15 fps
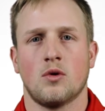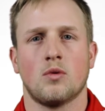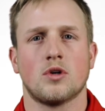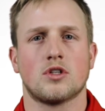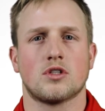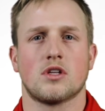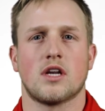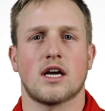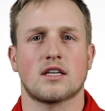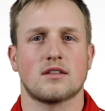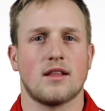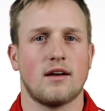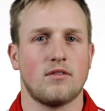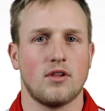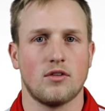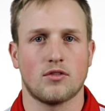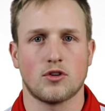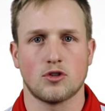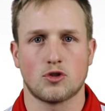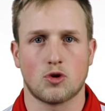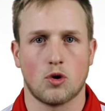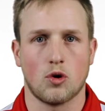which is the next level of
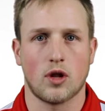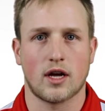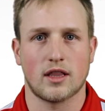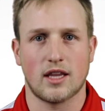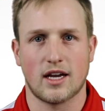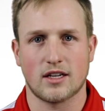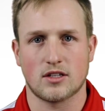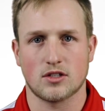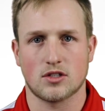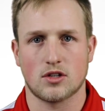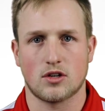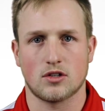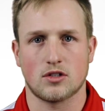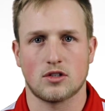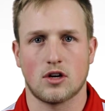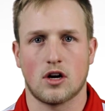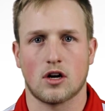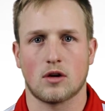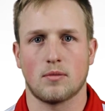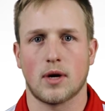control I'd like to start to talk